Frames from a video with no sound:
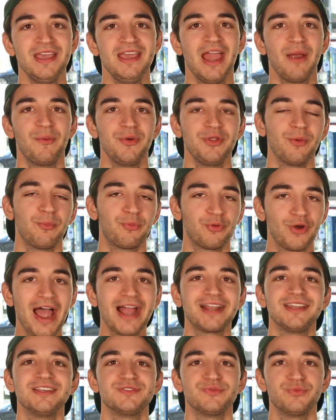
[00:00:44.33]
and where you'll
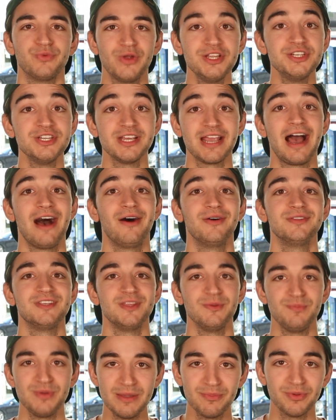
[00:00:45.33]
practice reaching out
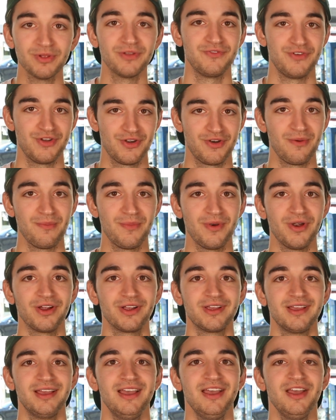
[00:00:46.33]
to the people of
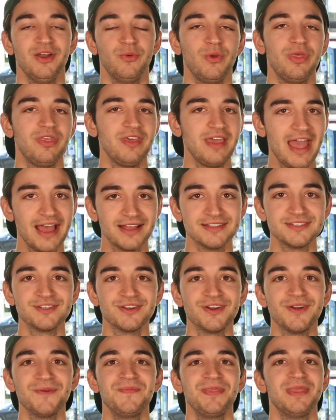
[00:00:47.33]
Nuremberg with the
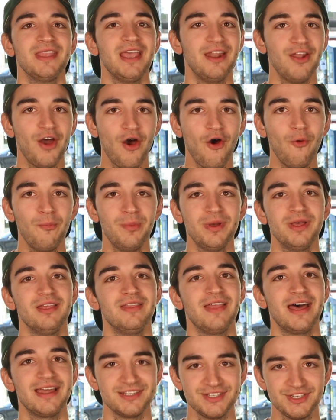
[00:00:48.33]
answer and
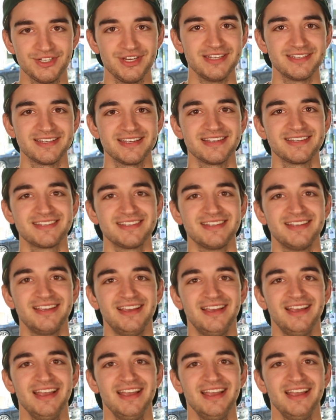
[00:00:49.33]
hope that is Jesus.